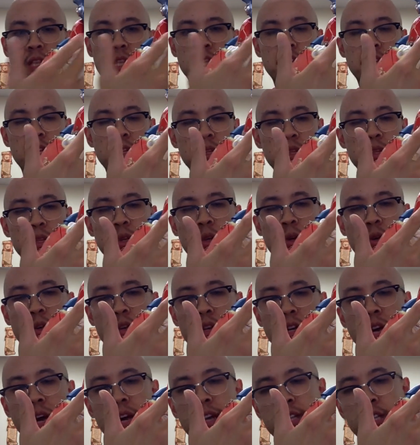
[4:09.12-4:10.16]
at least, so
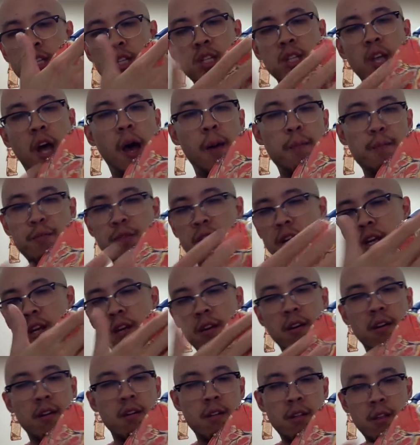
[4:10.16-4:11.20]
you kind of stop
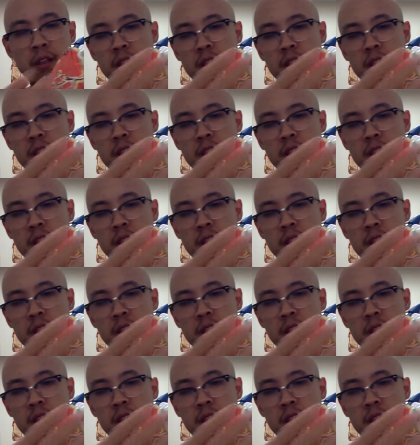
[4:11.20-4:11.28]
the